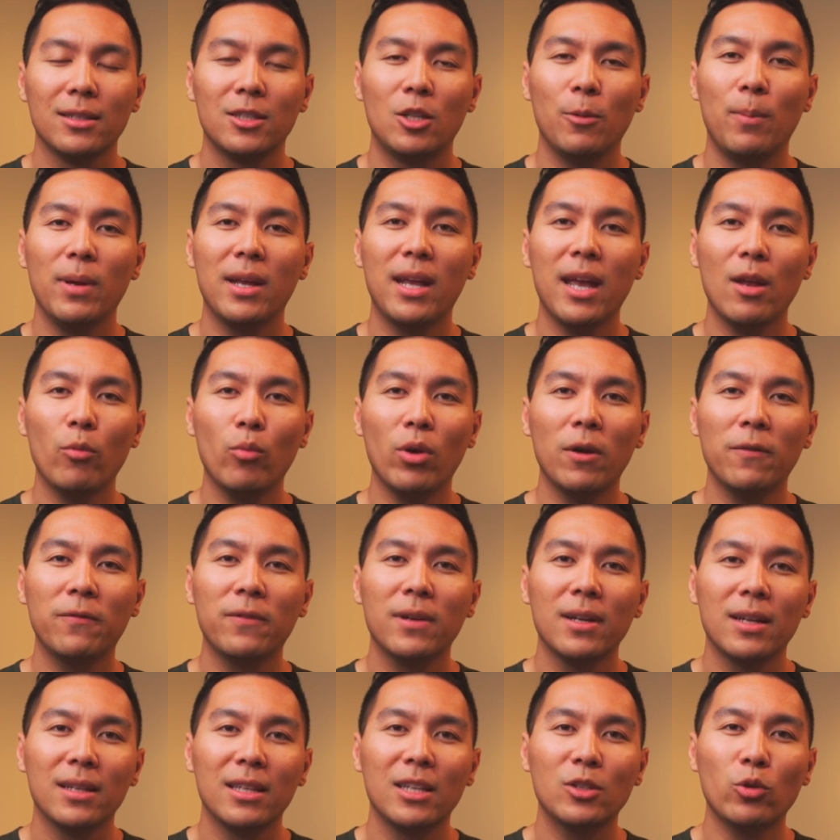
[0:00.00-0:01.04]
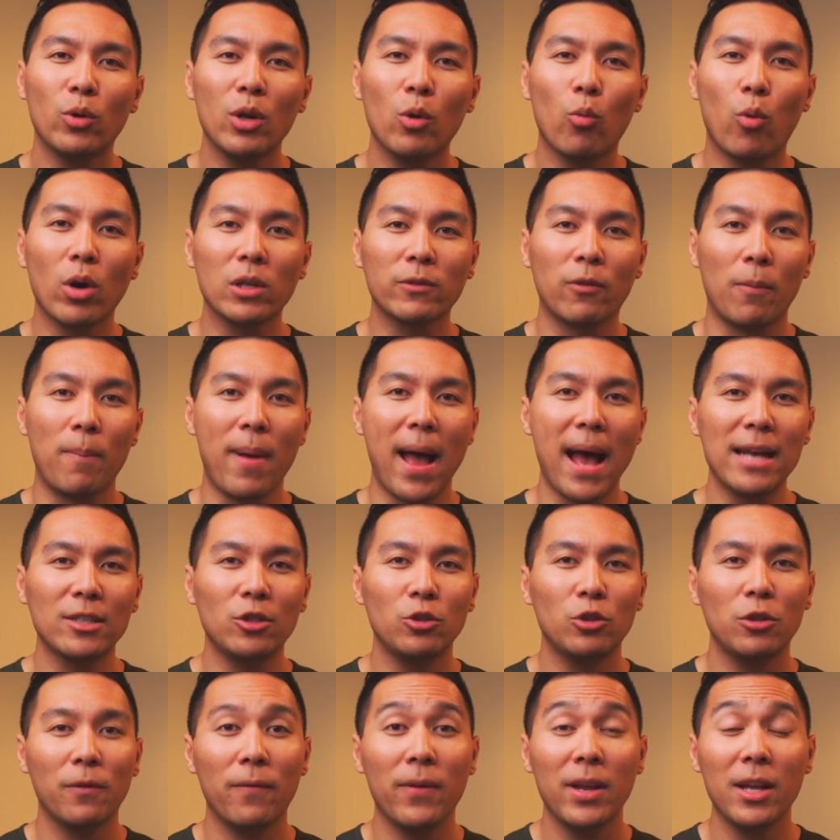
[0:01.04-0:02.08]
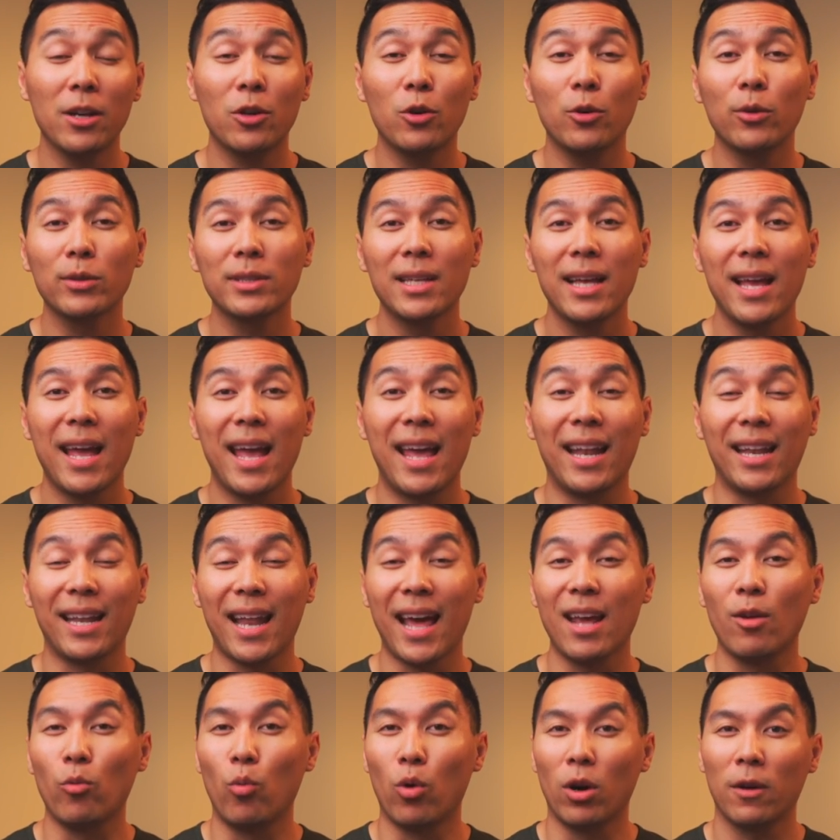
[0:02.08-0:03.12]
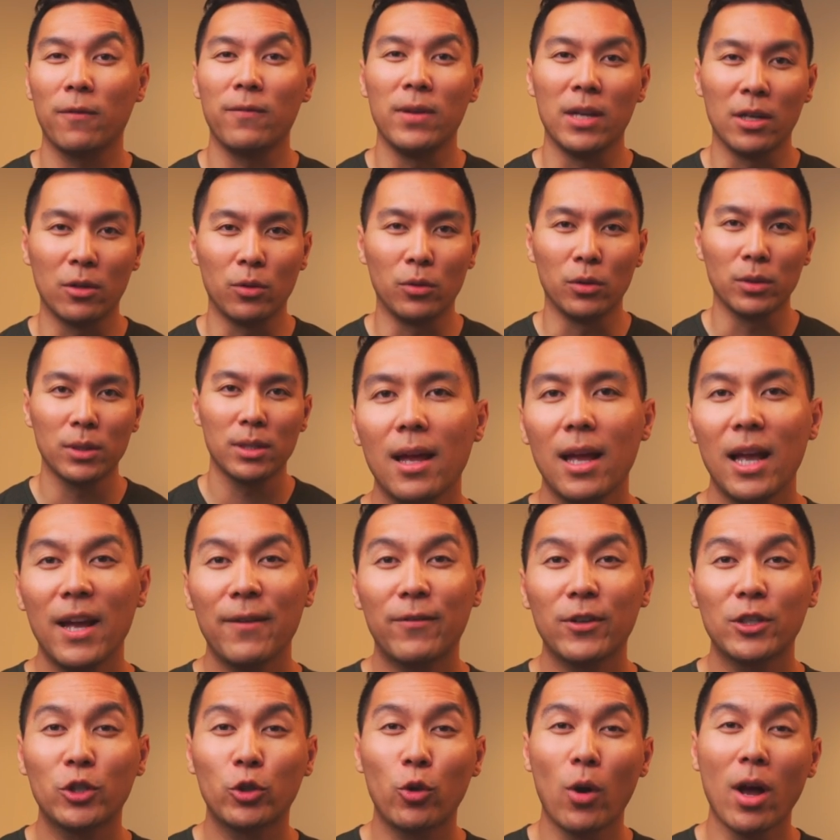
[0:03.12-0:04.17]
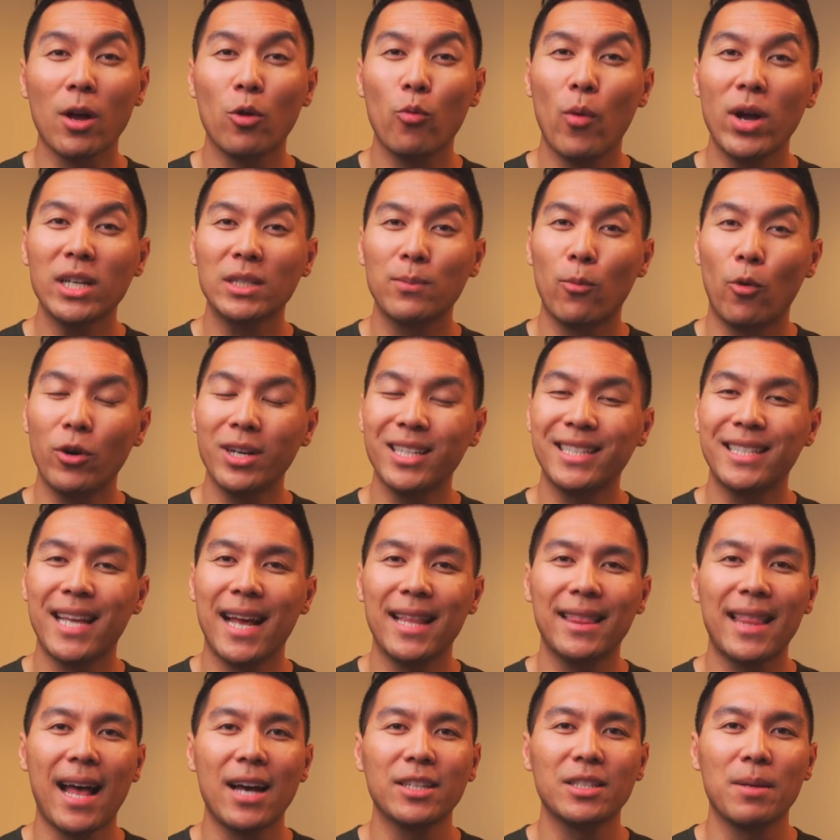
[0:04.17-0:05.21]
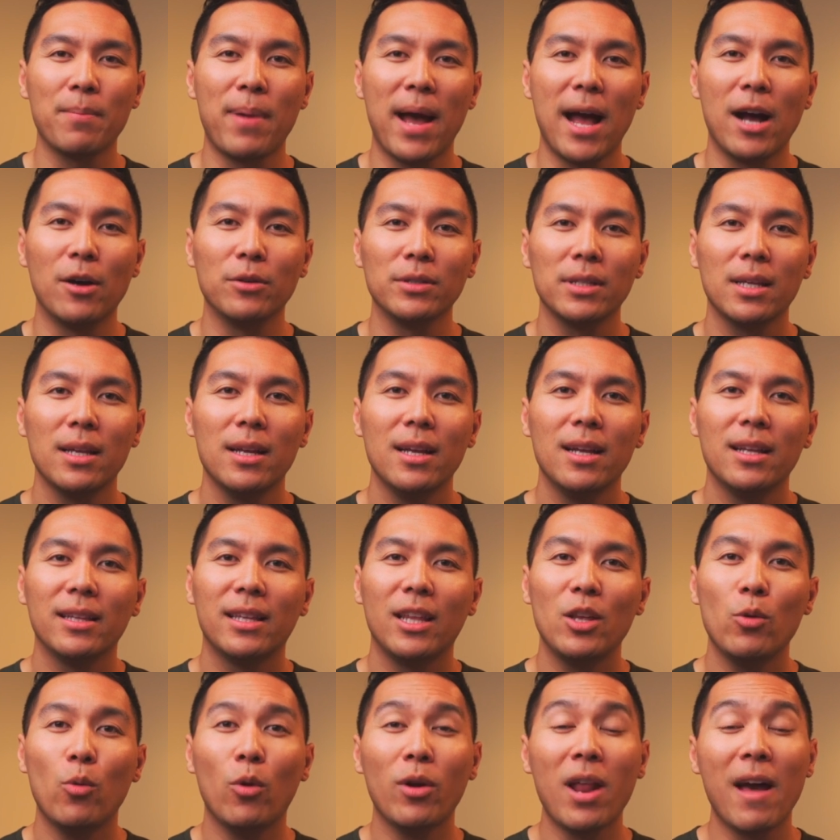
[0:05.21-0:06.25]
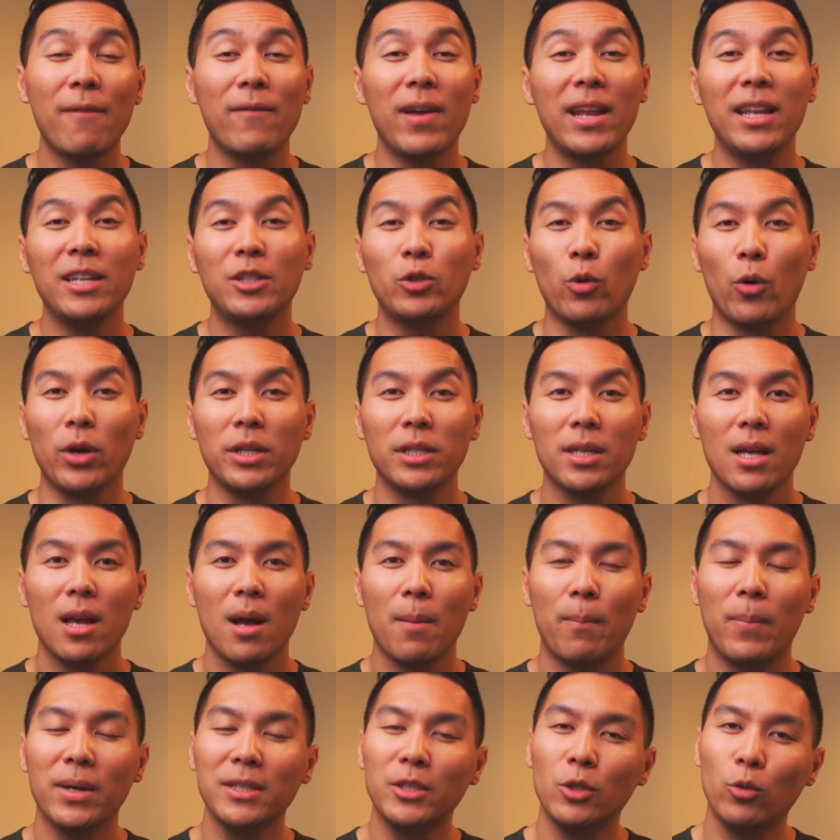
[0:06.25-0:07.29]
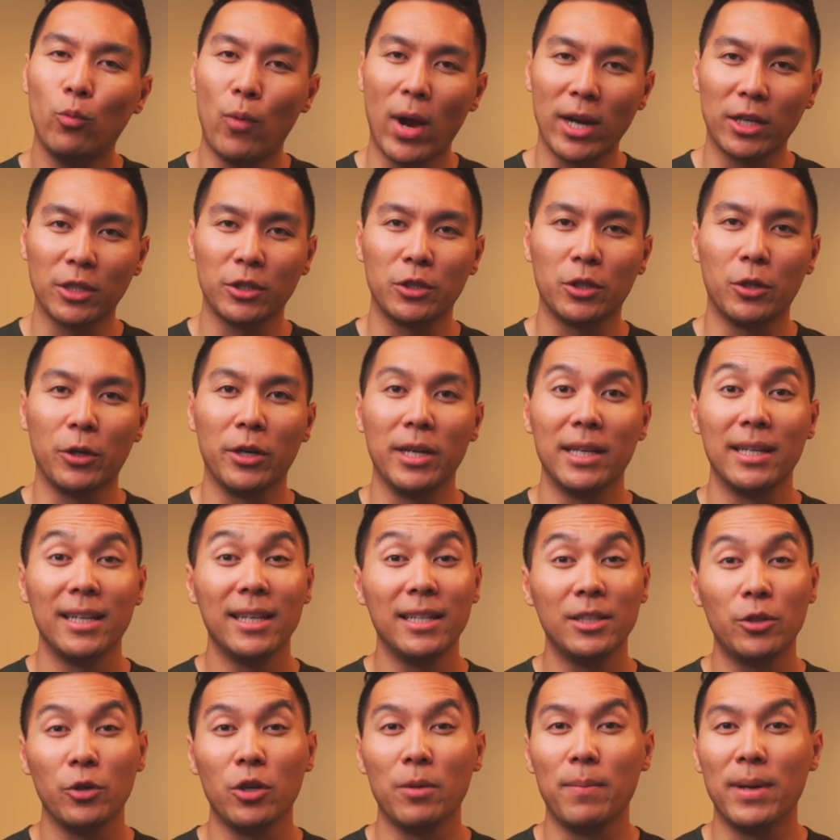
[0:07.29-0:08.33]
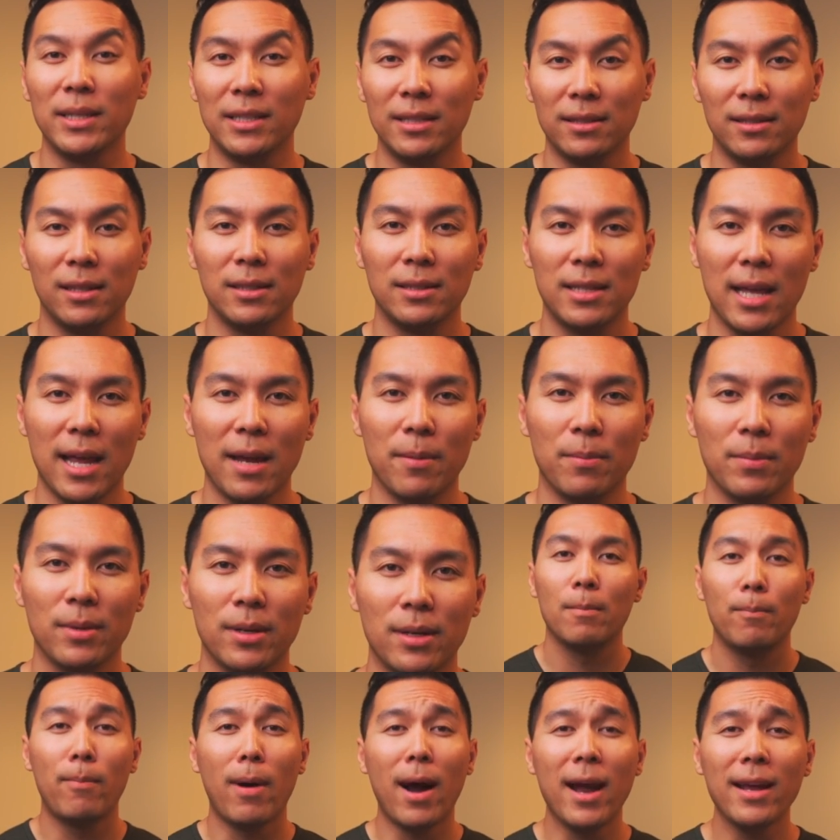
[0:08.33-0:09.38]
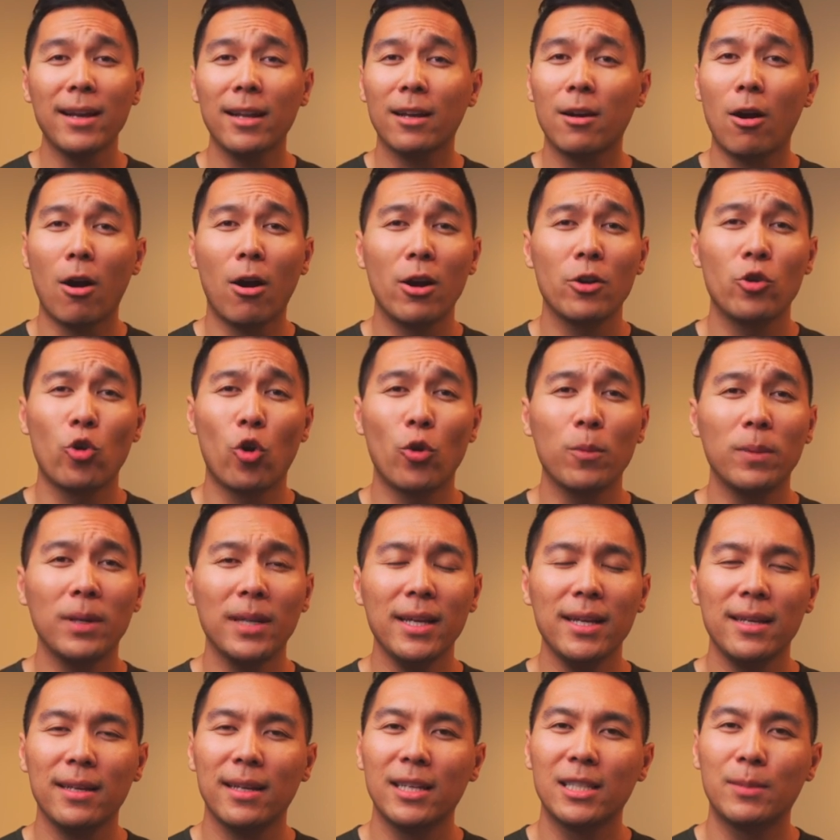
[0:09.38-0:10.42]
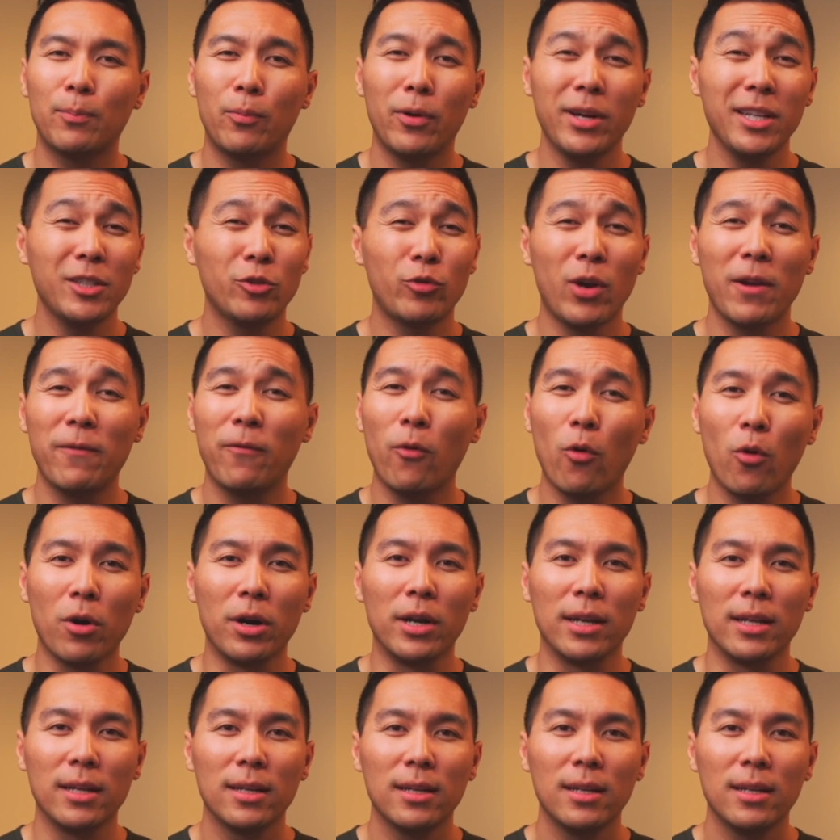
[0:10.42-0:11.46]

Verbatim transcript: To begin with, this only works for passenger vehicles and light work vehicles. If a truck weighs more than 10,000 pounds, then you won't have any choice but to register it into your business's name. Buying a car normally is pretty straightforward.